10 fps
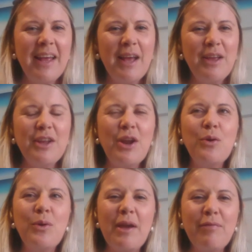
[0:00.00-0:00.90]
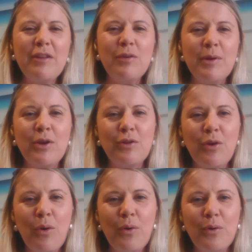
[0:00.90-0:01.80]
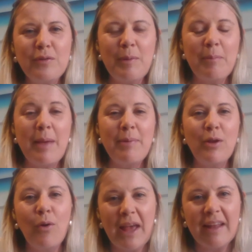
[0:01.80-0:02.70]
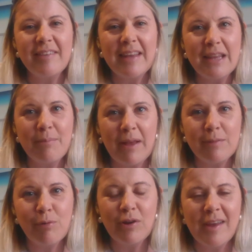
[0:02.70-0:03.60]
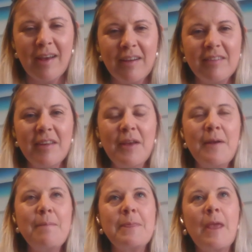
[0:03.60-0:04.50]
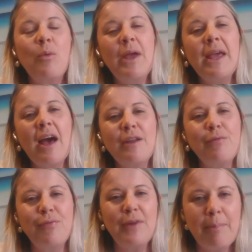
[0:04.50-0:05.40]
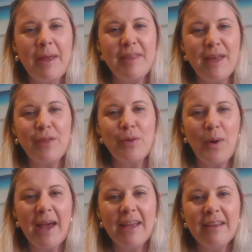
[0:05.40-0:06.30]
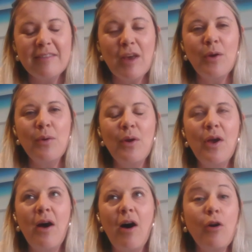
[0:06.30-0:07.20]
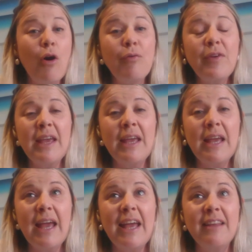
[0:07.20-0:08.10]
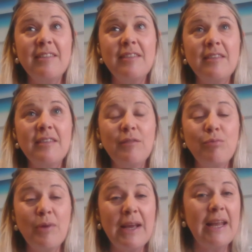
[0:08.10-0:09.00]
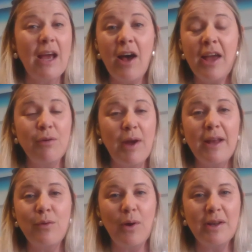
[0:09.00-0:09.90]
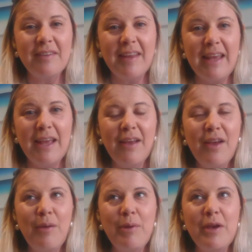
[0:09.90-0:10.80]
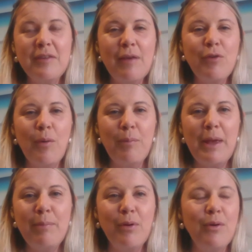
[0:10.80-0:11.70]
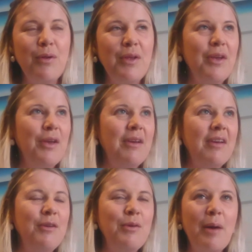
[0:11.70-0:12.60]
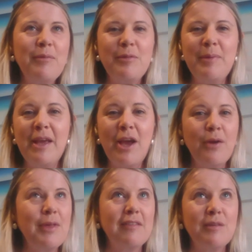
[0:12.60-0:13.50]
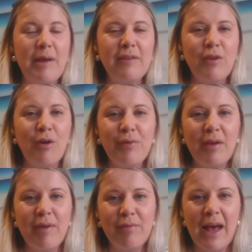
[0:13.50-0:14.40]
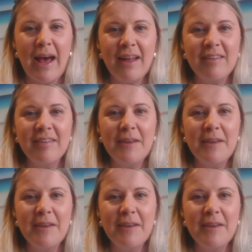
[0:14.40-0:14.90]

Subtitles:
You're giving to a good cause, but maybe not getting the best product. We kind of flip it the other way. So our coffee is really high grade quality because I've got people who come to me and go, that's the best coffee I've ever had.